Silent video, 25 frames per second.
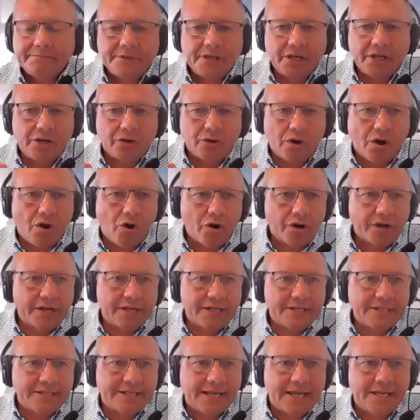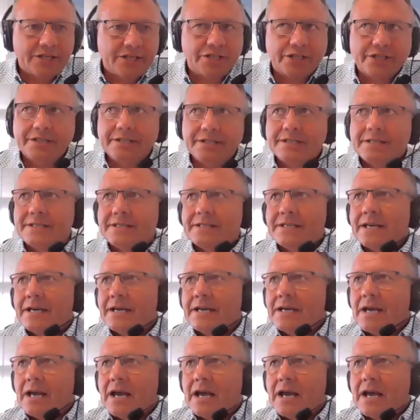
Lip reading: organizations